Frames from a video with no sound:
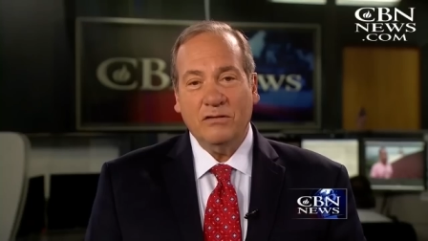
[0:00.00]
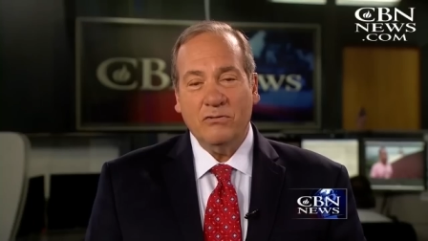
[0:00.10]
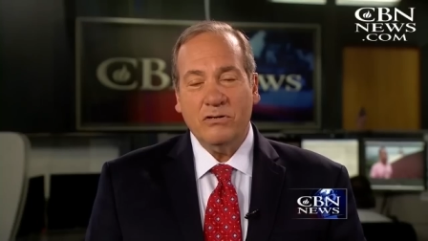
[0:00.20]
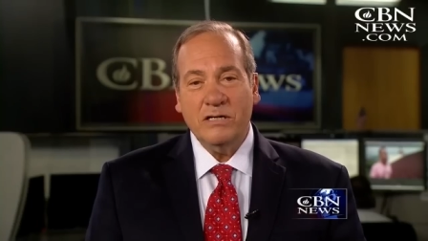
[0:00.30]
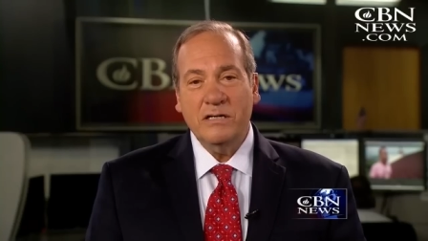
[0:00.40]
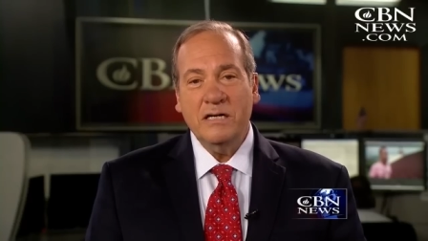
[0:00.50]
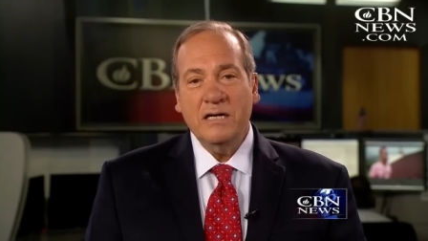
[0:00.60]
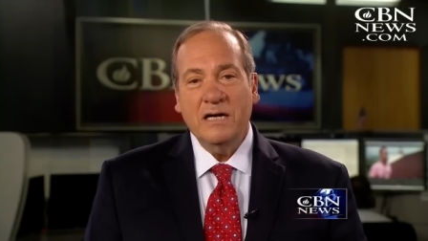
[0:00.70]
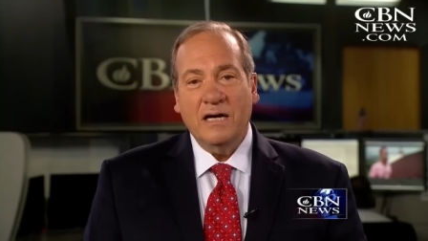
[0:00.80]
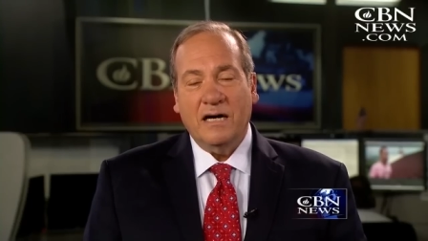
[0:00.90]
the Lord,
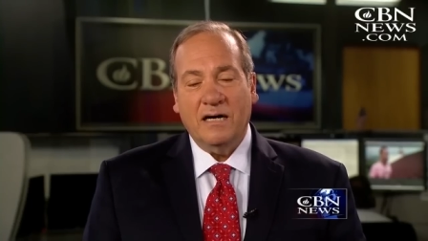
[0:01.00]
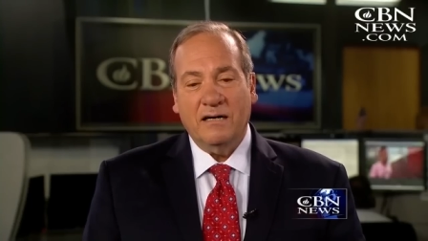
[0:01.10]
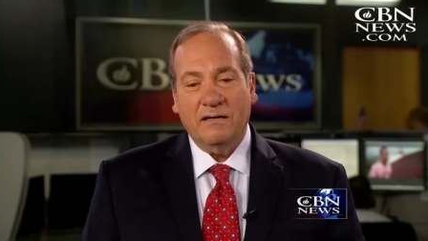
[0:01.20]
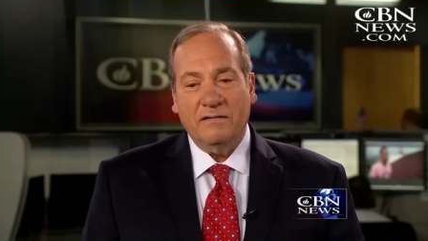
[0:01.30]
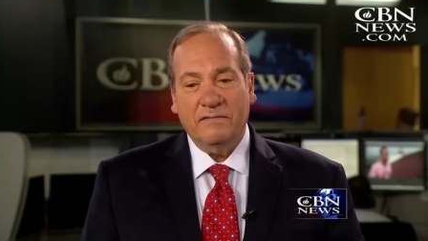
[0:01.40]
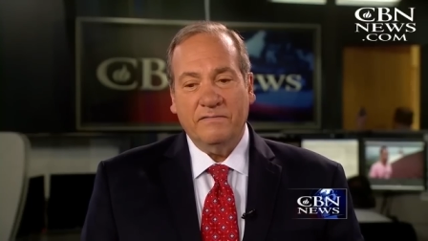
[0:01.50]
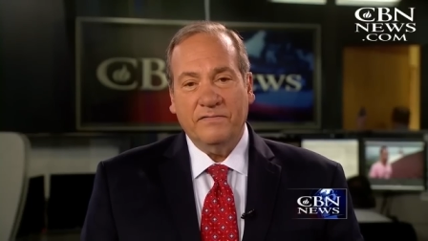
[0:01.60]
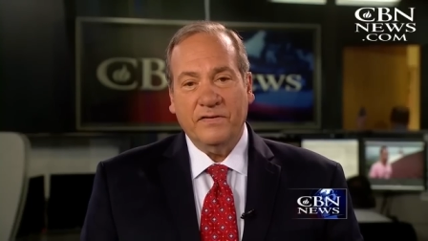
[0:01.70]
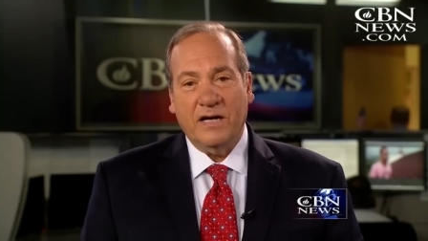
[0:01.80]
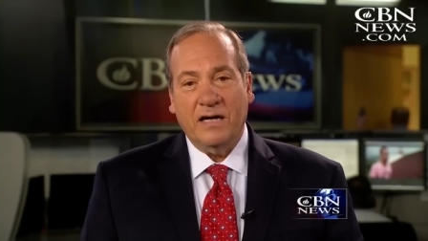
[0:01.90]

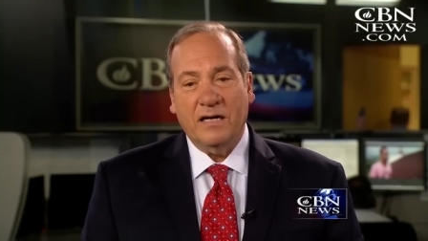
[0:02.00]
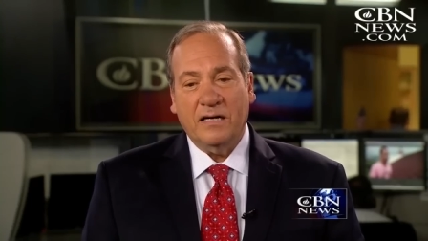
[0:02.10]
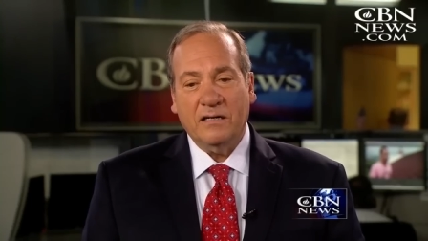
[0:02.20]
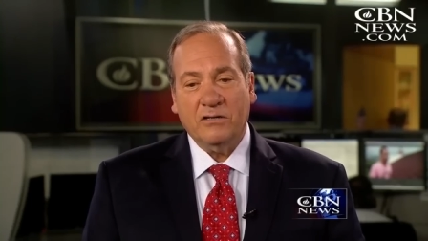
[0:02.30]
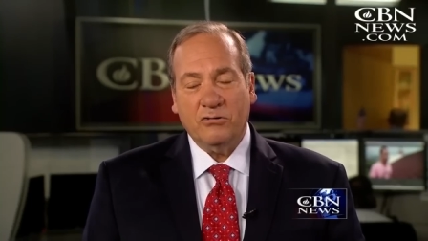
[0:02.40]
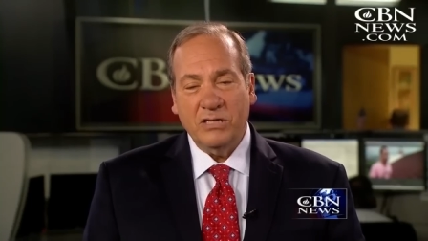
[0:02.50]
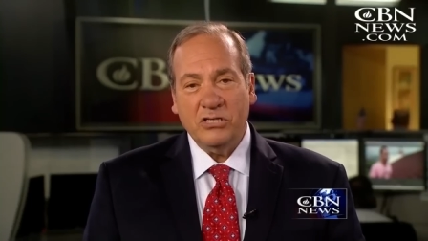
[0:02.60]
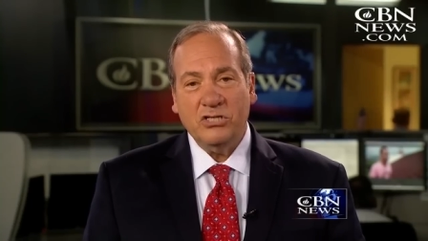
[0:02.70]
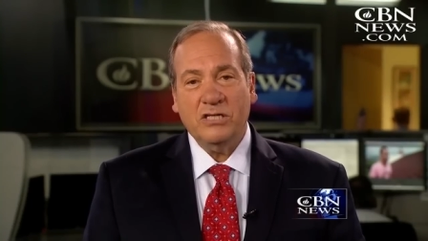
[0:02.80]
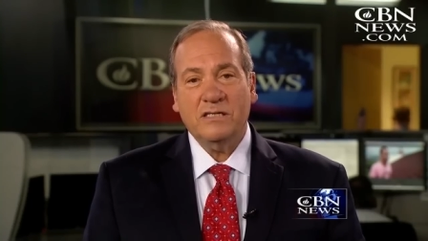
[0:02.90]
of
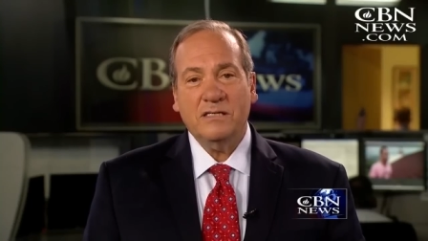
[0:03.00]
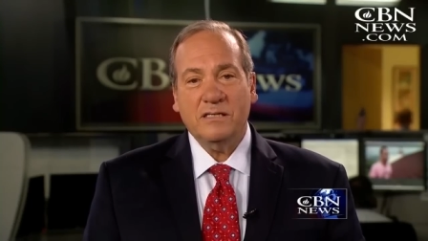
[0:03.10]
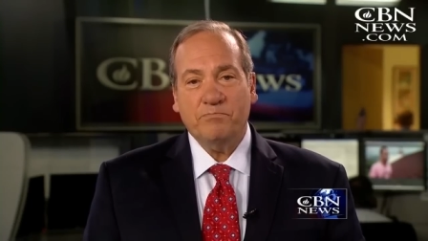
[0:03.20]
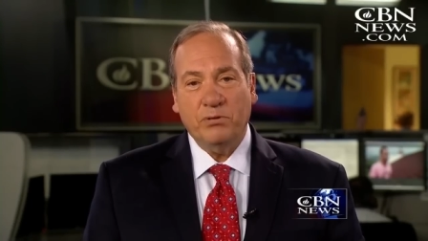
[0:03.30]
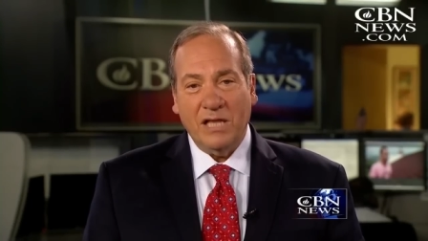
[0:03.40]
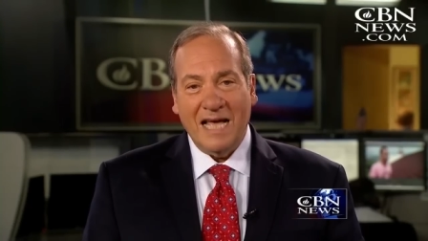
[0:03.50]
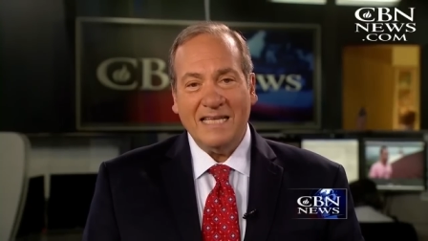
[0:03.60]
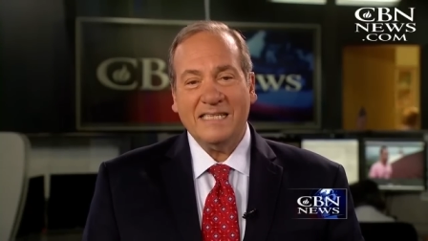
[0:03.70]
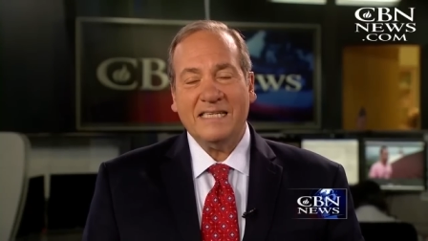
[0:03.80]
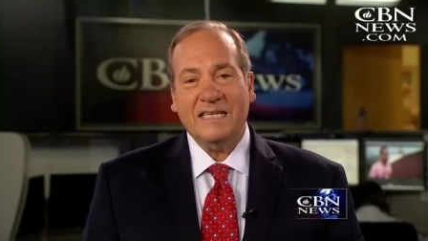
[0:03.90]
Christians
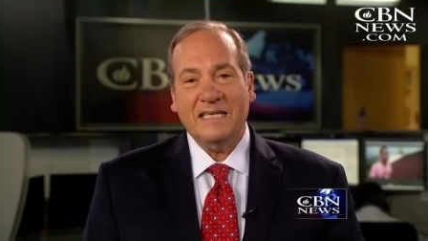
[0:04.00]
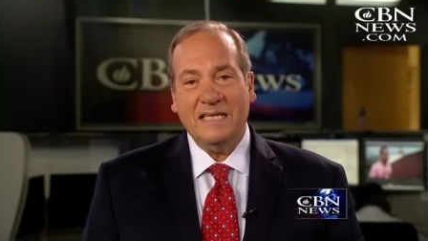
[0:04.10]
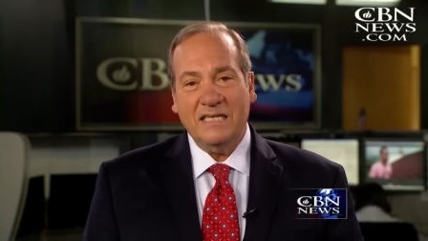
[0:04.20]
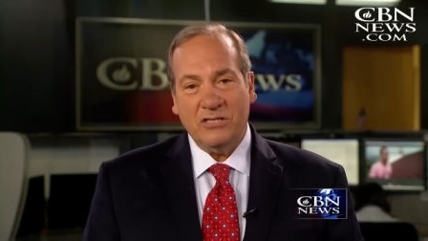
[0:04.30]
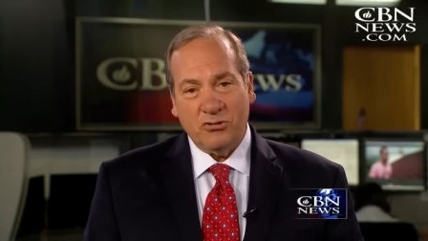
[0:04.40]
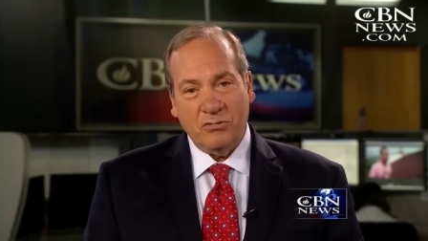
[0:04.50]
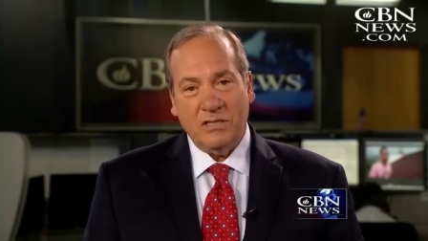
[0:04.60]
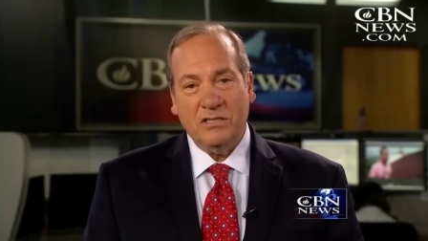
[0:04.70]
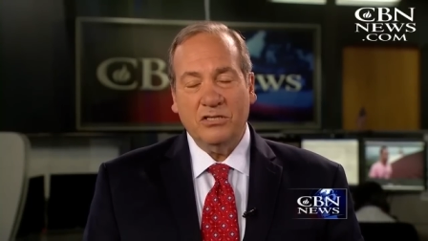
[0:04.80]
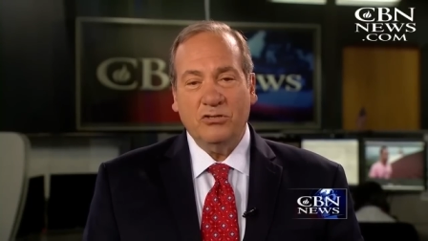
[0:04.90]
blessing
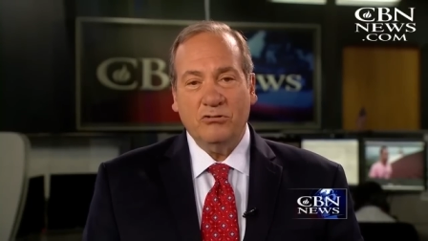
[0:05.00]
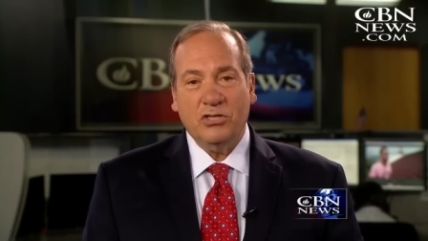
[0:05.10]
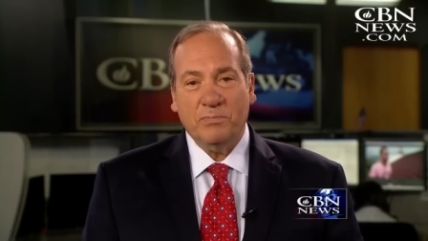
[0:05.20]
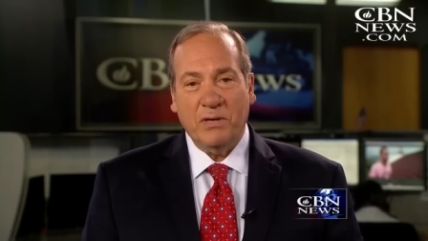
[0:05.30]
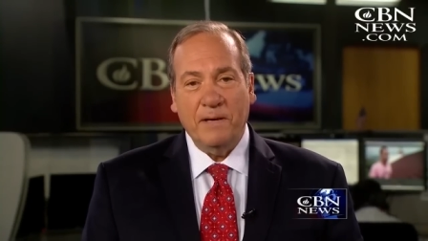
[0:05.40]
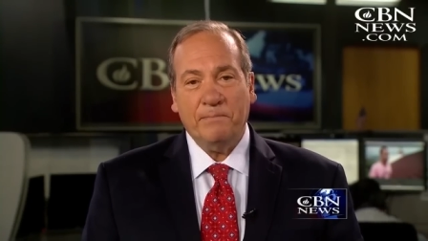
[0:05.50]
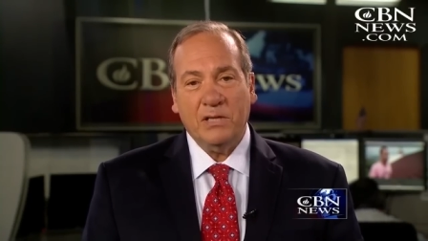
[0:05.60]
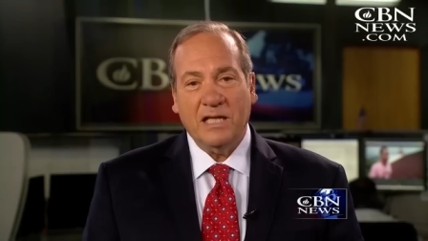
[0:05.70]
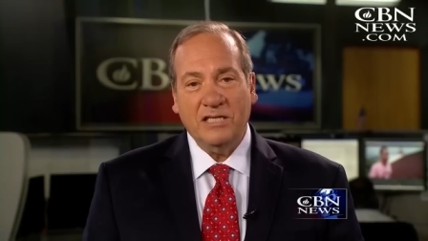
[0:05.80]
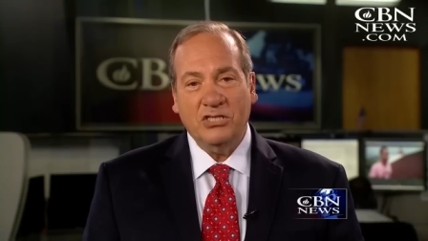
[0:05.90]
Israel and the Jewish
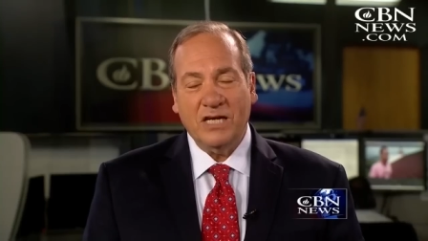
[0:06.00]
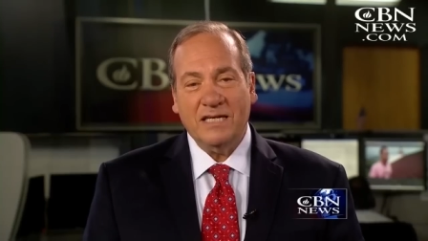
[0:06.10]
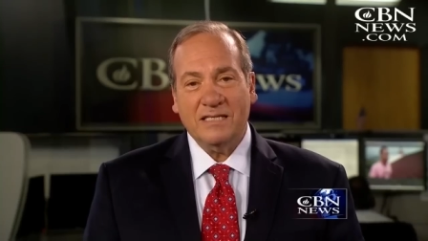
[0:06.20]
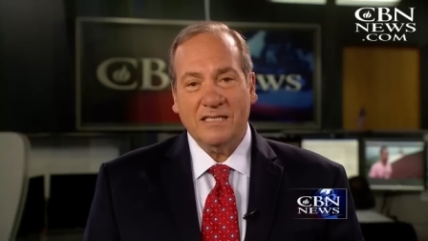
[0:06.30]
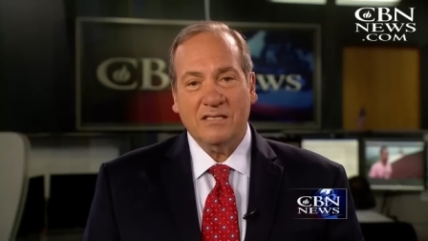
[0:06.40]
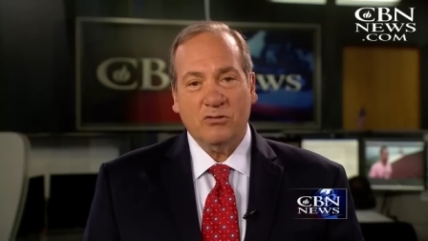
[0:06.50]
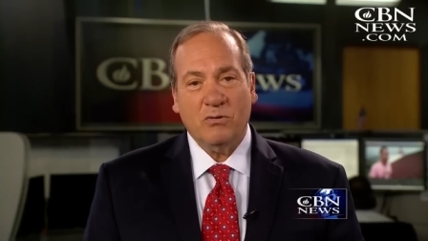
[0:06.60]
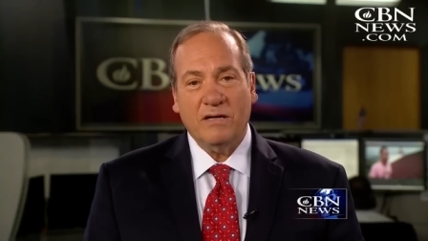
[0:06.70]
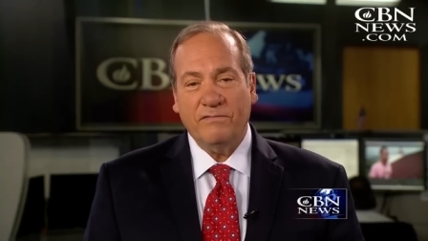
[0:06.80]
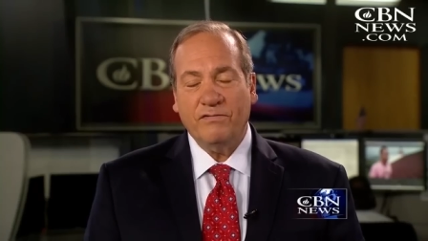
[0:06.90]
people, like Genesis
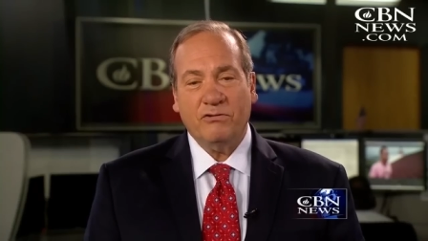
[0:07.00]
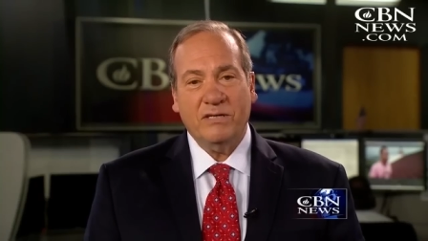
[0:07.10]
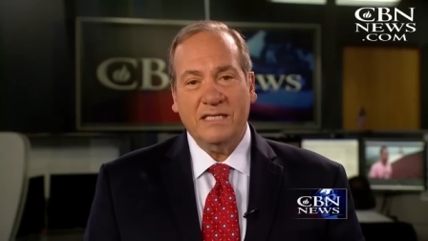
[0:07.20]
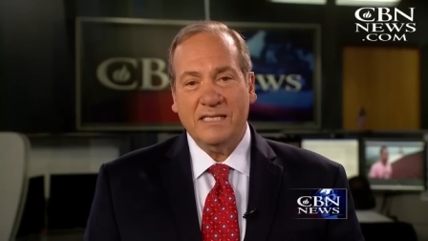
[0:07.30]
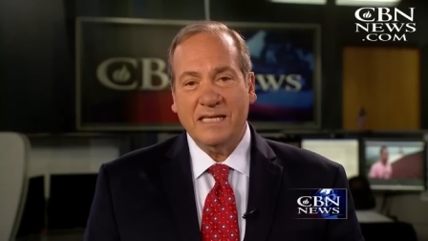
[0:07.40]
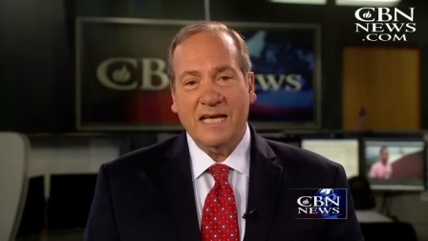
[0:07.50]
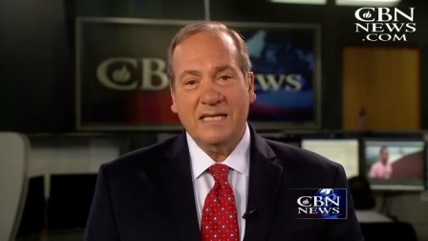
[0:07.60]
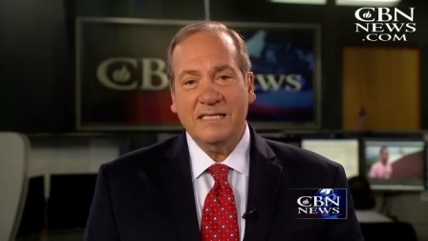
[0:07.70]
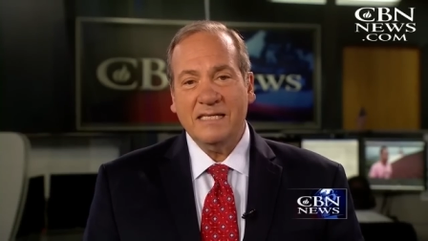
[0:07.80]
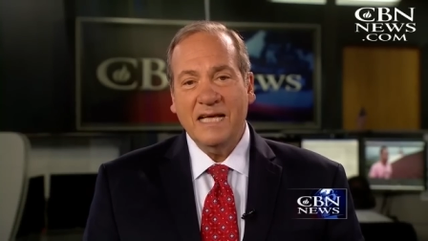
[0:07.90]
12:3
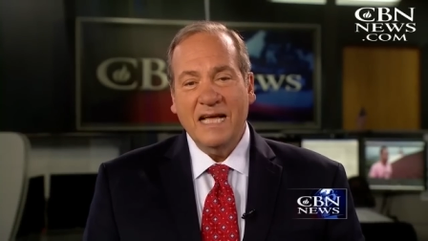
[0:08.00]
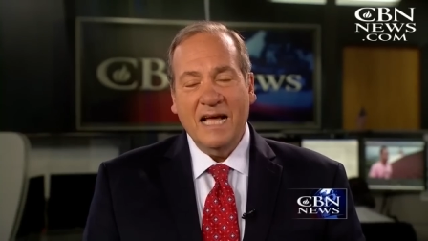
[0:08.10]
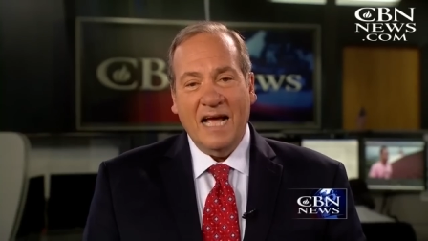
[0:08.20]
says.